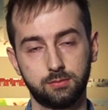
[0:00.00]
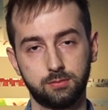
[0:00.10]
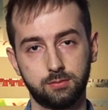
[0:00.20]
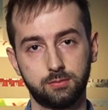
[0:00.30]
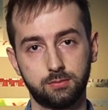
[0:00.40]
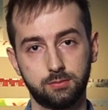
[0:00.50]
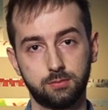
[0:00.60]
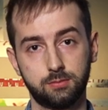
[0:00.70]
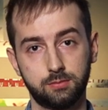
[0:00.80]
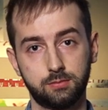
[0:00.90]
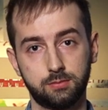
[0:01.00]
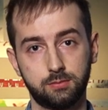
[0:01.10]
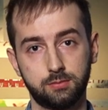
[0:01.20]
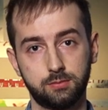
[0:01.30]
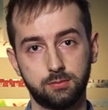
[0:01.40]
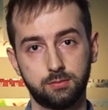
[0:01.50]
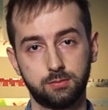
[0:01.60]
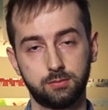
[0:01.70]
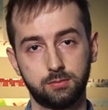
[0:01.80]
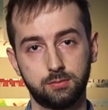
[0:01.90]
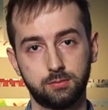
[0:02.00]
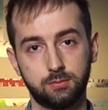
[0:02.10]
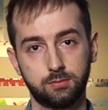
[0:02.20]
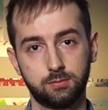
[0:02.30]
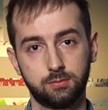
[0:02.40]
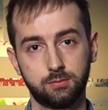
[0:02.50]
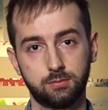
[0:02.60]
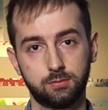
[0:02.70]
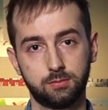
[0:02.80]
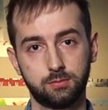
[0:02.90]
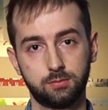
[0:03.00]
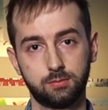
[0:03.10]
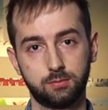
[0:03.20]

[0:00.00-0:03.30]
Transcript: (silent)